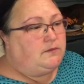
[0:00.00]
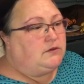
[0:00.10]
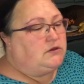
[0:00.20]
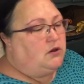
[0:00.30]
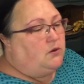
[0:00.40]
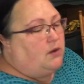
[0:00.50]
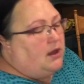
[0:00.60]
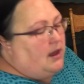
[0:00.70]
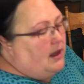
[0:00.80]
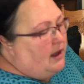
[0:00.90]
So
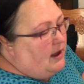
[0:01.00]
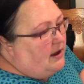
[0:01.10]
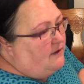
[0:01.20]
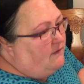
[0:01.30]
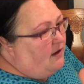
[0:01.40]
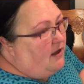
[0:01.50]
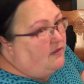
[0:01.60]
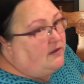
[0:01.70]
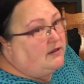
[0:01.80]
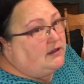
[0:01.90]
I have got
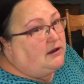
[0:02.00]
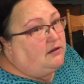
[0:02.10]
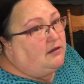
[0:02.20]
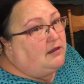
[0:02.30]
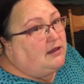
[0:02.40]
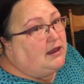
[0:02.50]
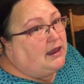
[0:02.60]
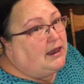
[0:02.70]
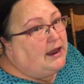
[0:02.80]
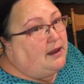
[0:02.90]
this little
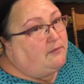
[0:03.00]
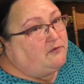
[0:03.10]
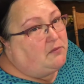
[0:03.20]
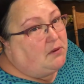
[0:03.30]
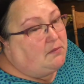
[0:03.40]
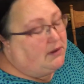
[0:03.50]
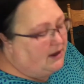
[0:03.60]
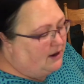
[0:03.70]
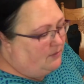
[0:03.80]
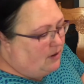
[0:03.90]
lamp from my
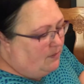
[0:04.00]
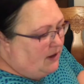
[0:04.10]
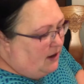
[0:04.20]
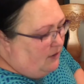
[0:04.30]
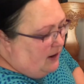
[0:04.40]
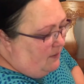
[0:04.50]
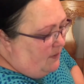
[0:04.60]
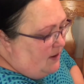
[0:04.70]
piano lamp,